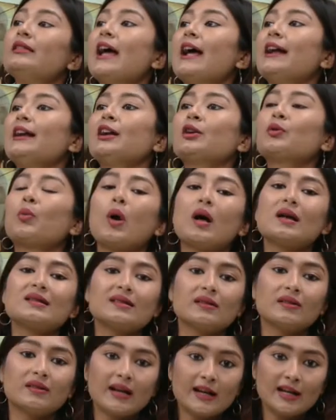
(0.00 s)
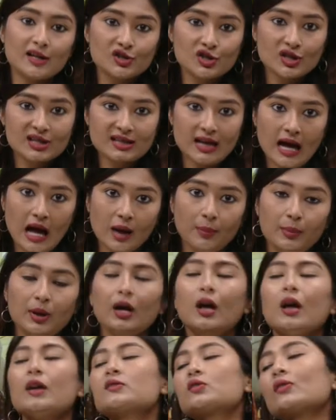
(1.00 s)
then it was a religious hub.
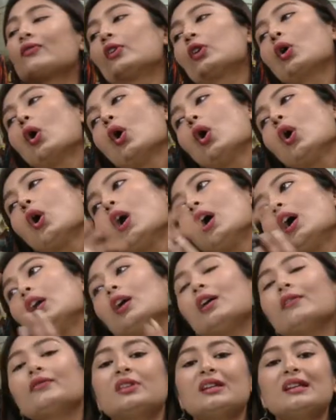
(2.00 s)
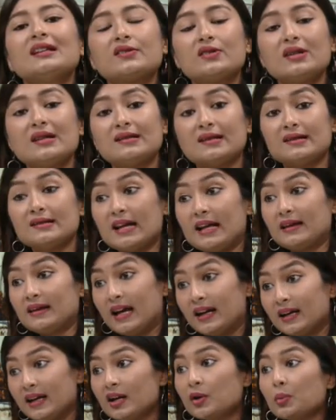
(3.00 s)
So for all of these reasons, and
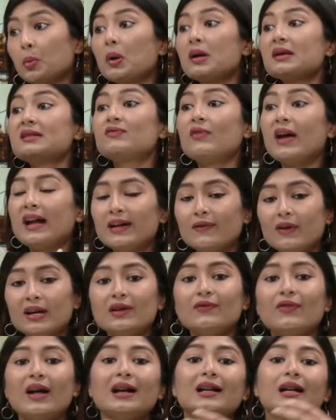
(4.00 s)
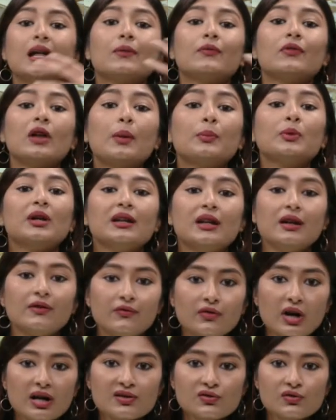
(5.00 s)
then it was very, very well developed in
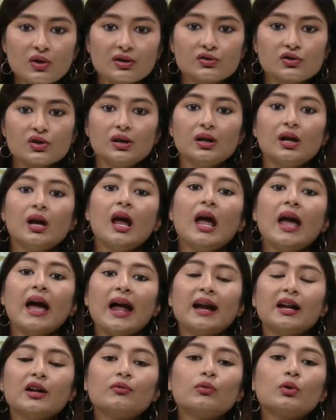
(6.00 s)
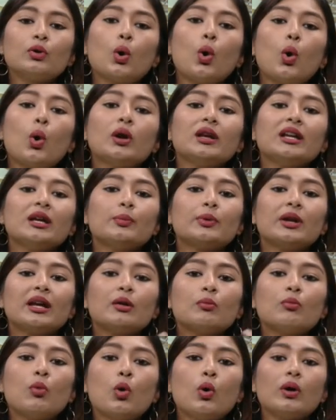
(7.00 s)
infrastructure, and it would only
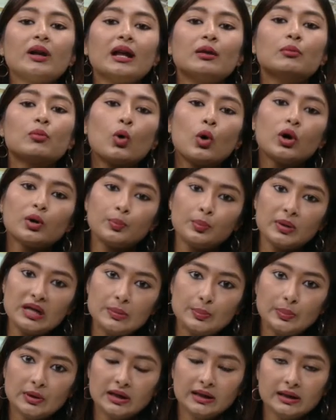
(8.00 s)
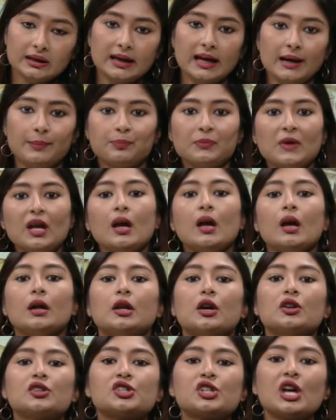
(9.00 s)
bring more and more people in there.
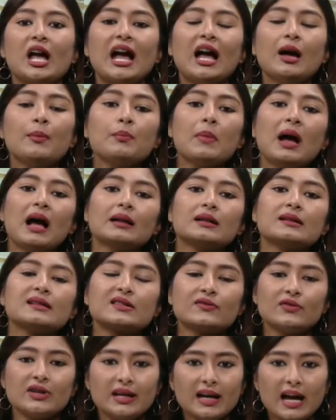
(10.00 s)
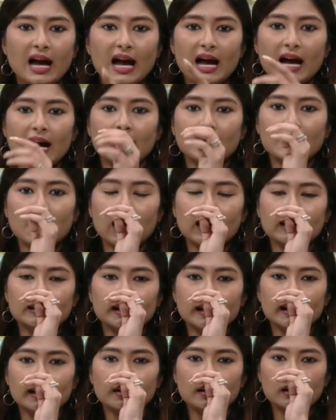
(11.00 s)
Now Shyam, Manasvi, and I
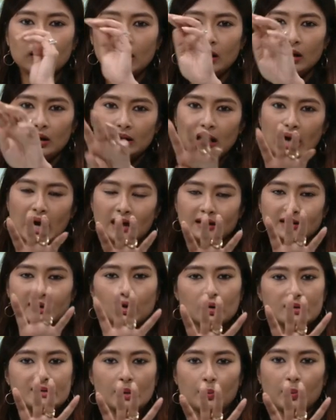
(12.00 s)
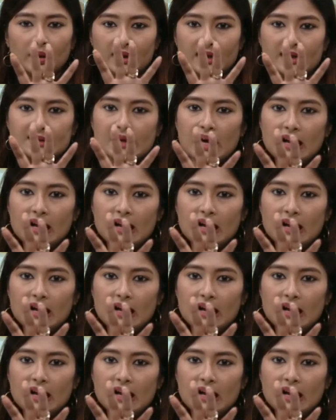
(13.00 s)
think uh, Karthik or somebody has